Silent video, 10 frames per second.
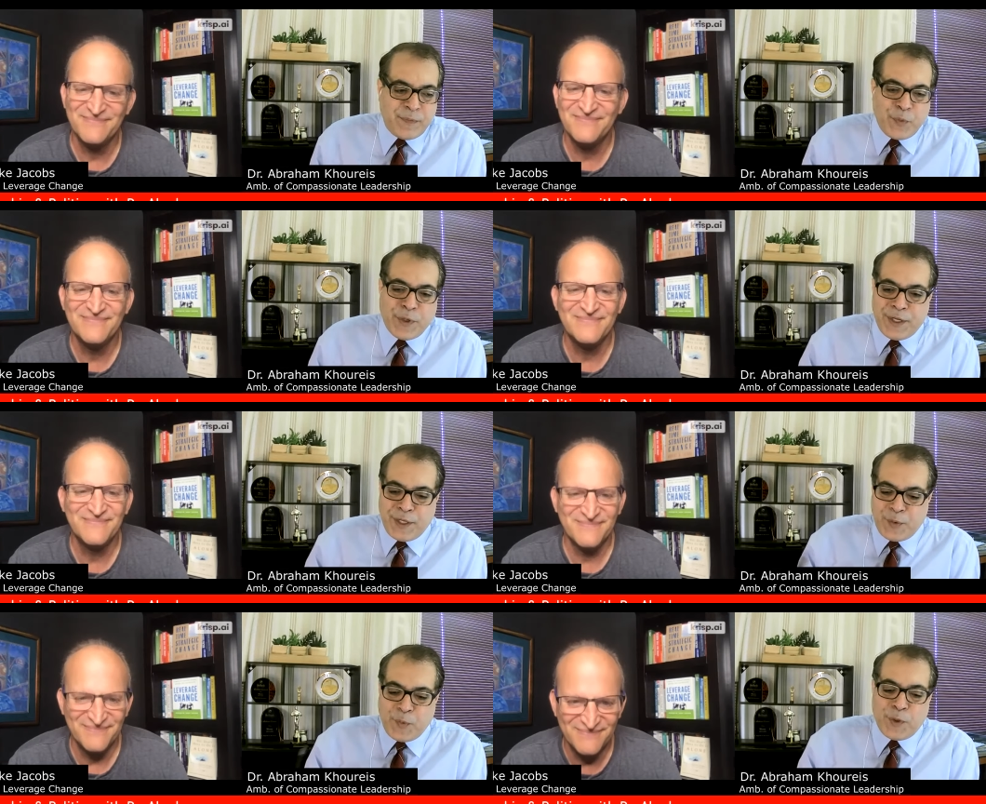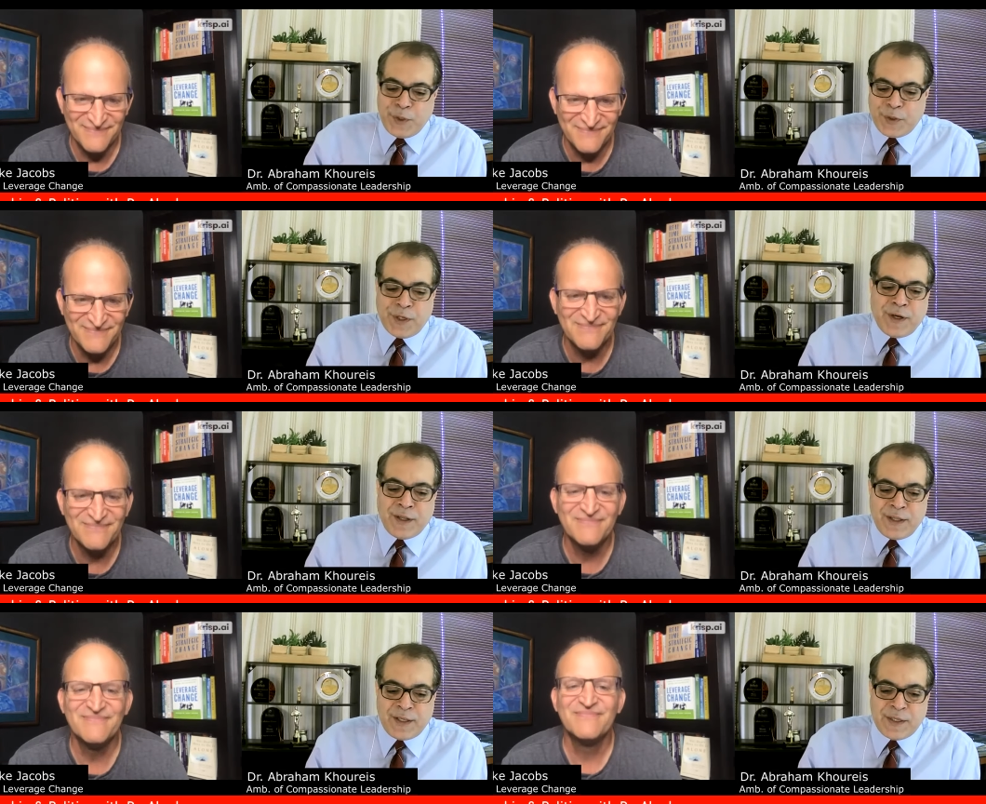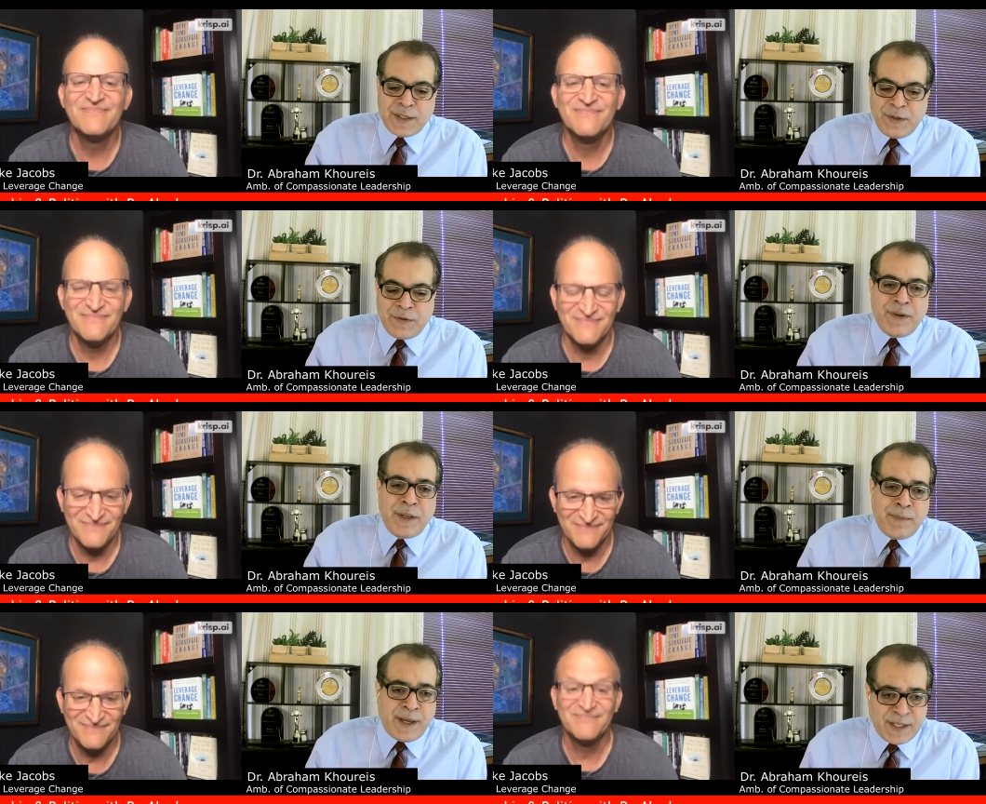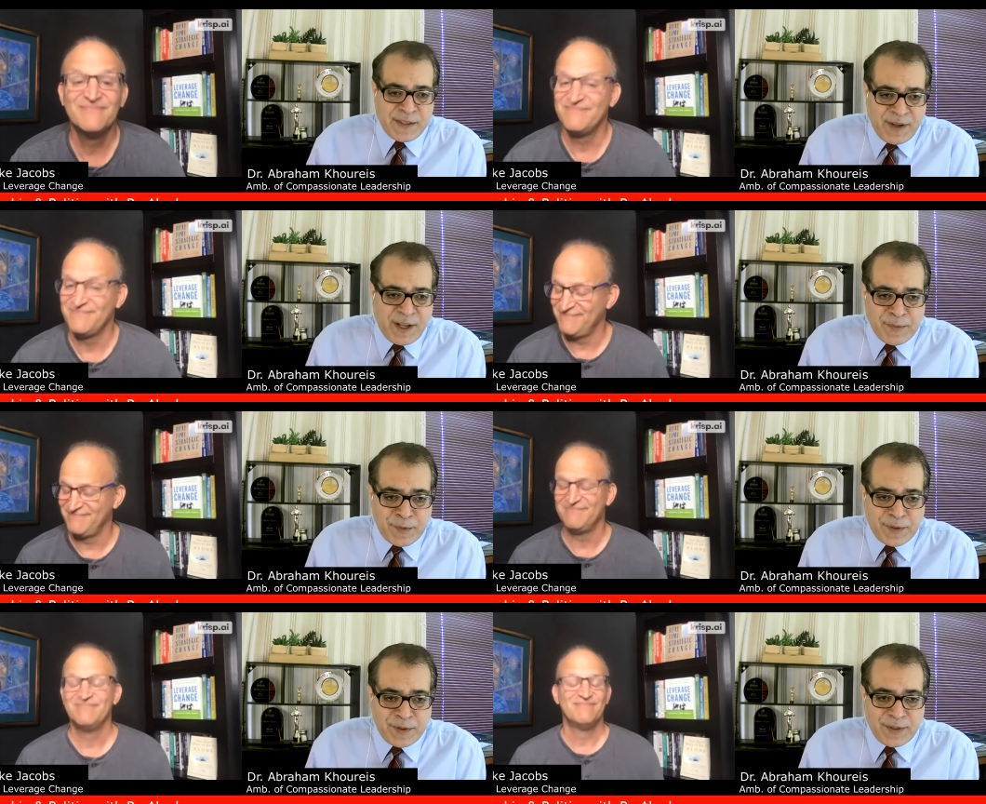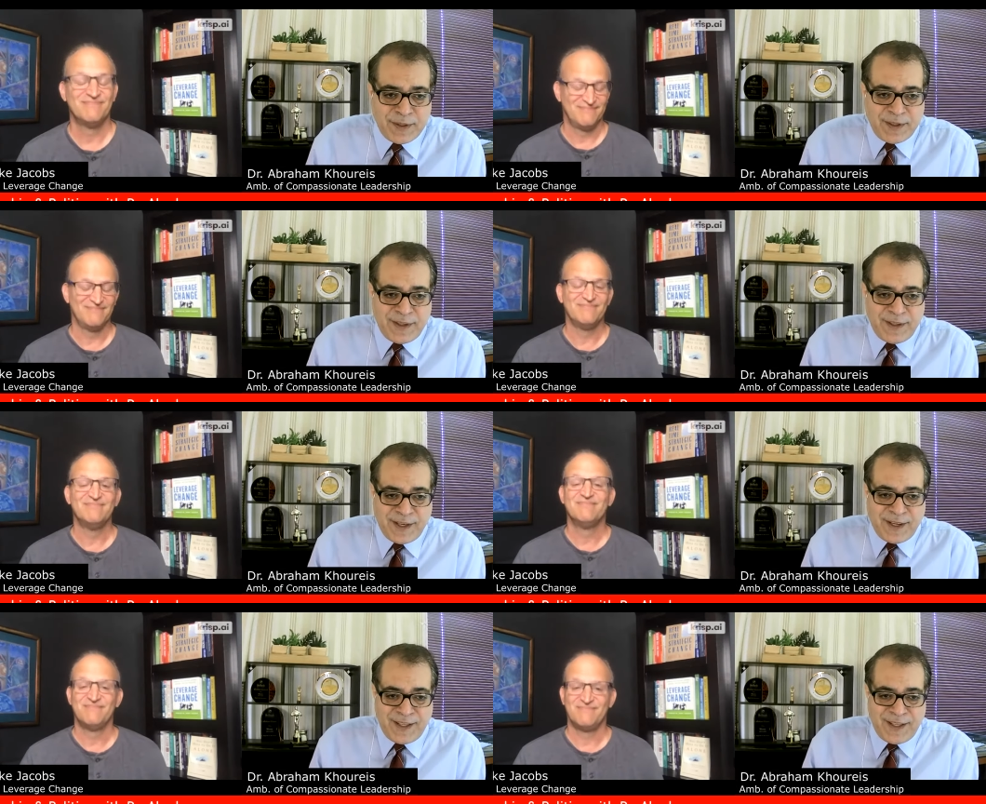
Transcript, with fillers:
Speaker 1: we're gonna reward you regardless. Your feedback is valuable. Yeah,